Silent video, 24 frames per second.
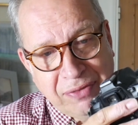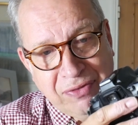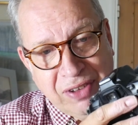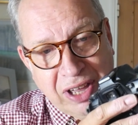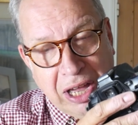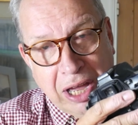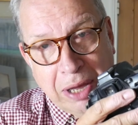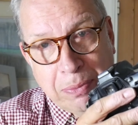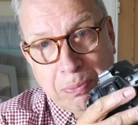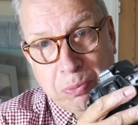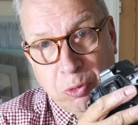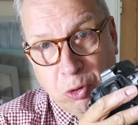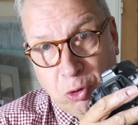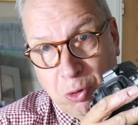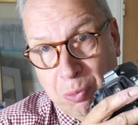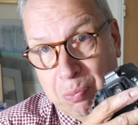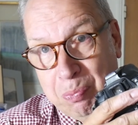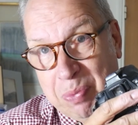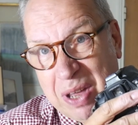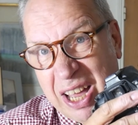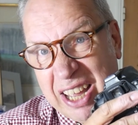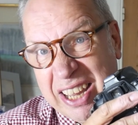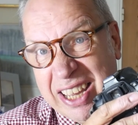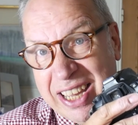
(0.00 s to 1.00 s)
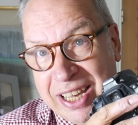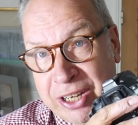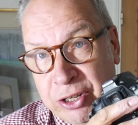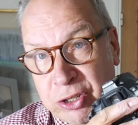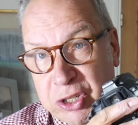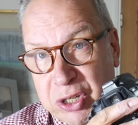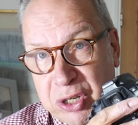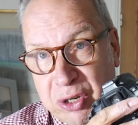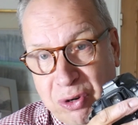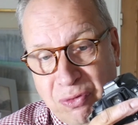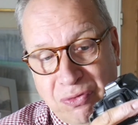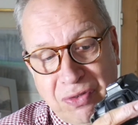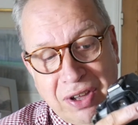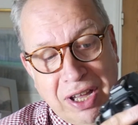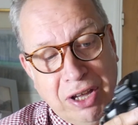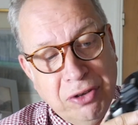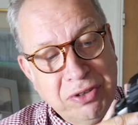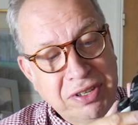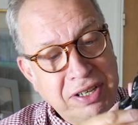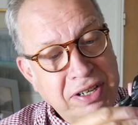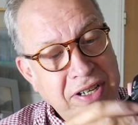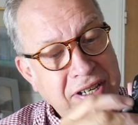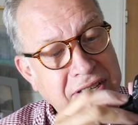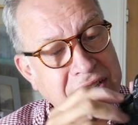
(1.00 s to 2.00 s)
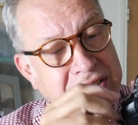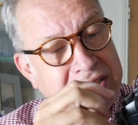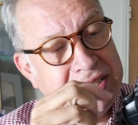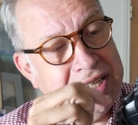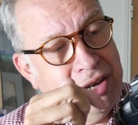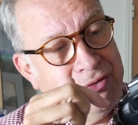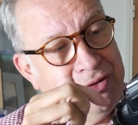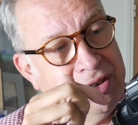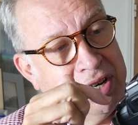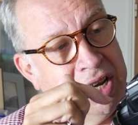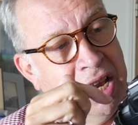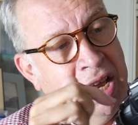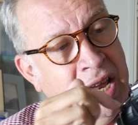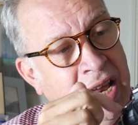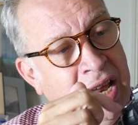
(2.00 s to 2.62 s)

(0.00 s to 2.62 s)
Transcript: that I bought back in 2007,